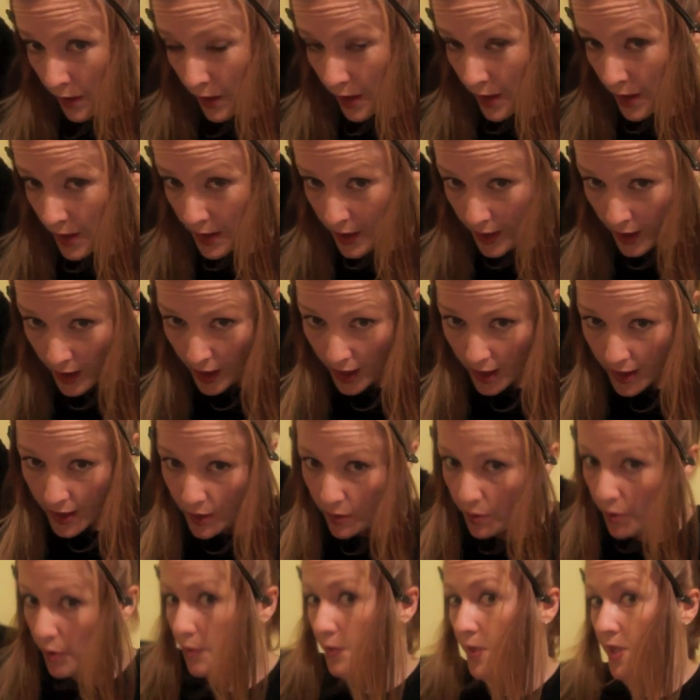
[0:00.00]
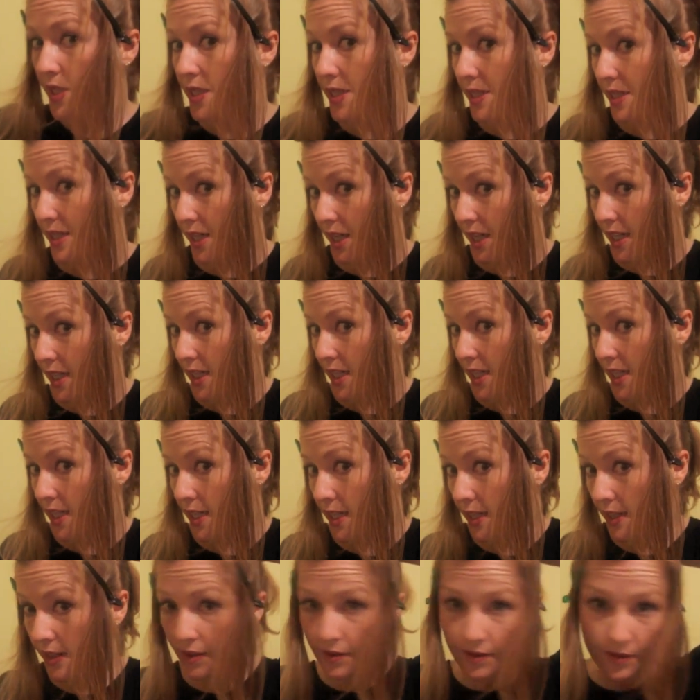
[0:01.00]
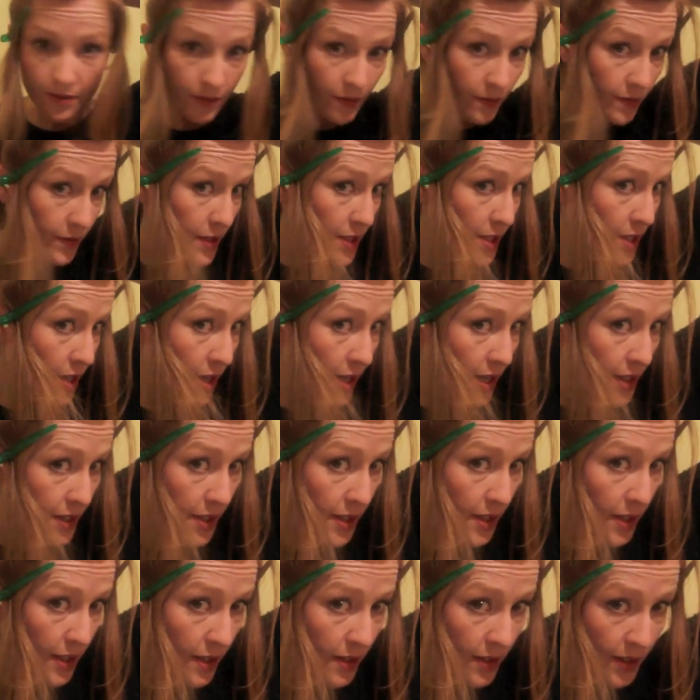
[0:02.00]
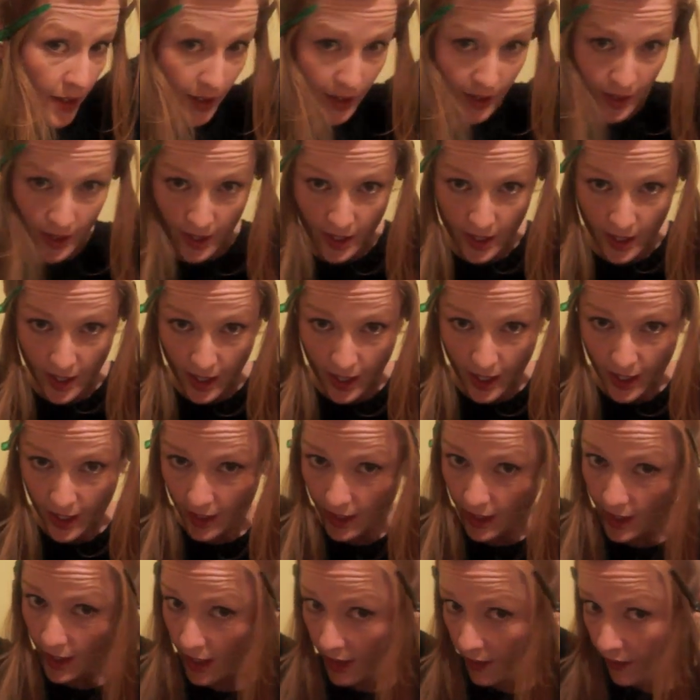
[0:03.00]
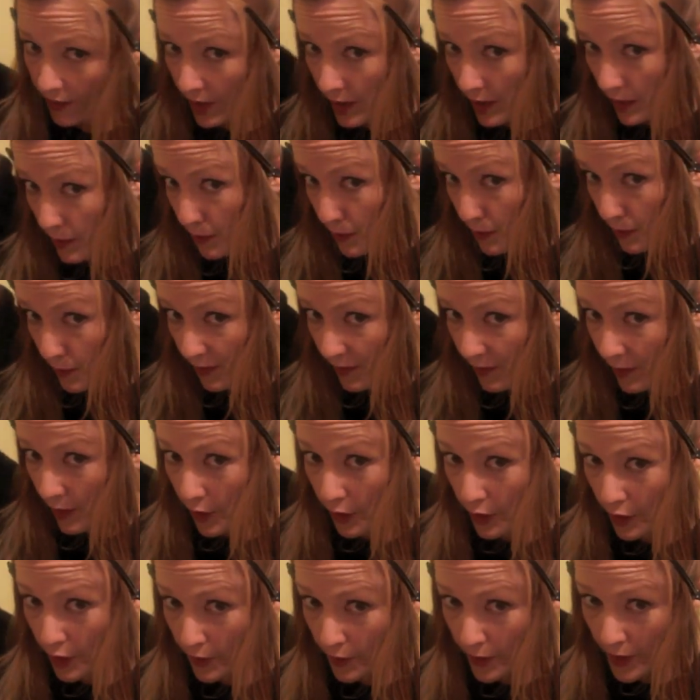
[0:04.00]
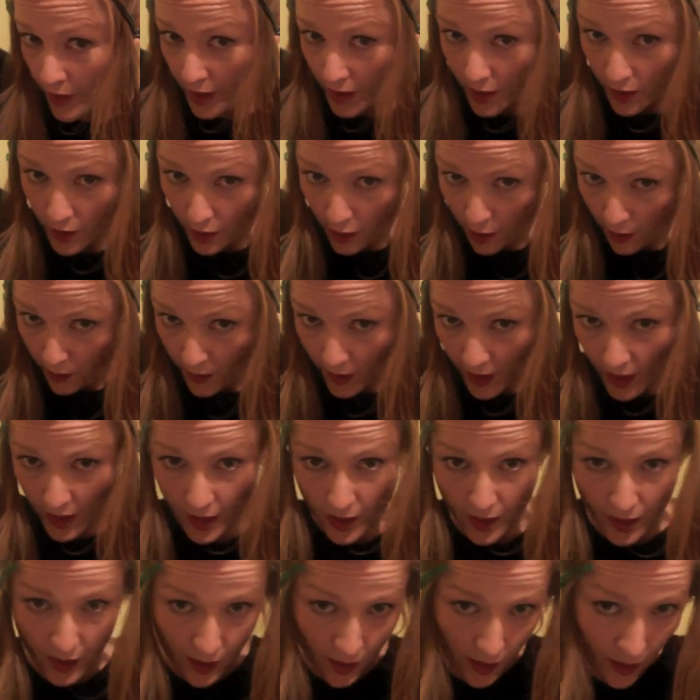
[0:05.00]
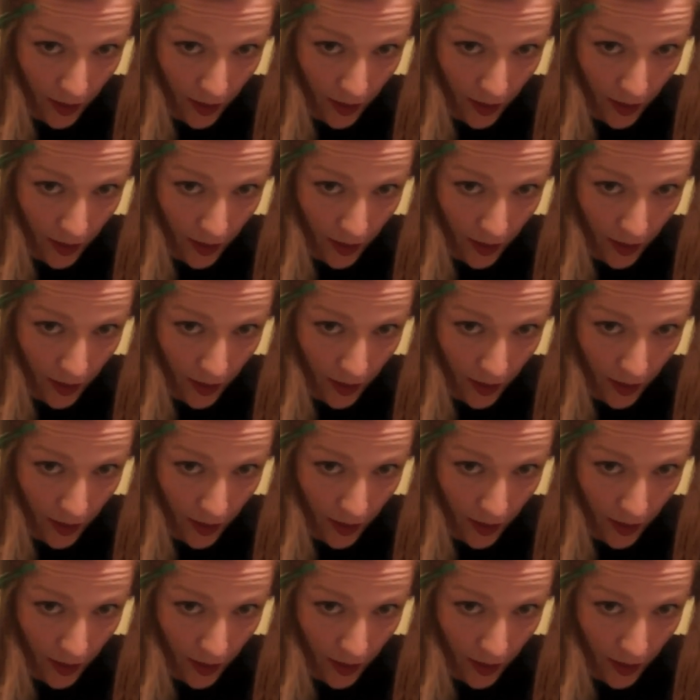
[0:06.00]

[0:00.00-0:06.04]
The sides will be slightly tighter and leaving the volume in the top there.